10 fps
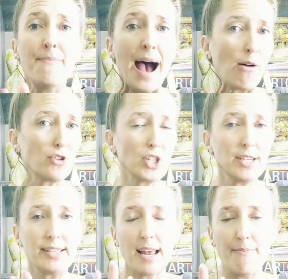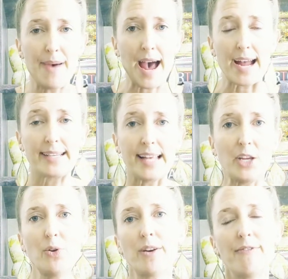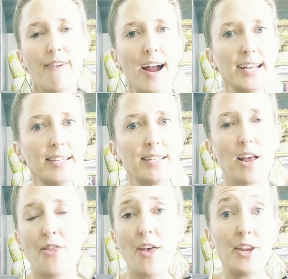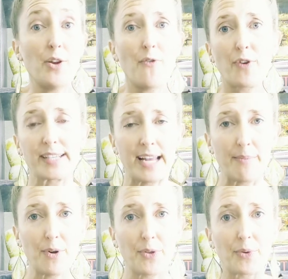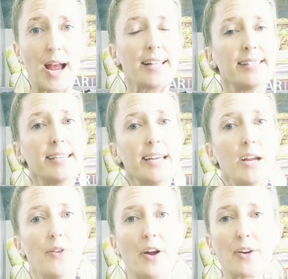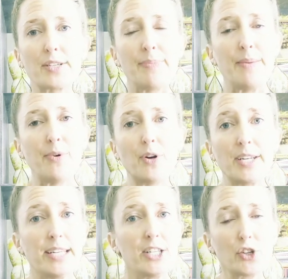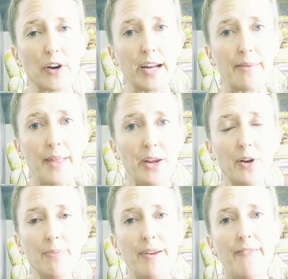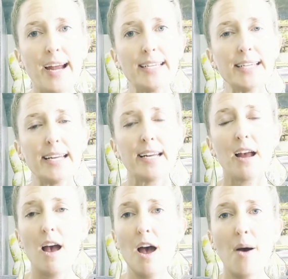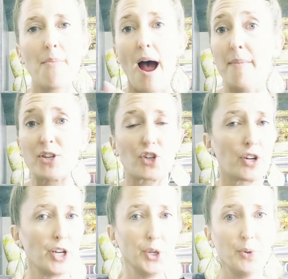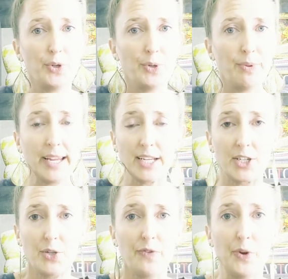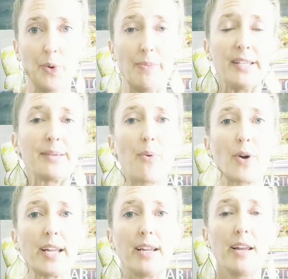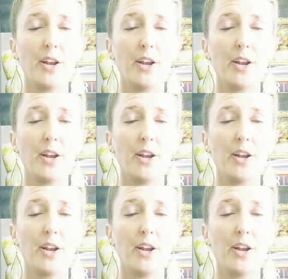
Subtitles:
pouches and bags that you could find, for example, through Etsy. There's people on Instagram that you could be finding. I'm sure in YouTube land too, if you want to be supporting,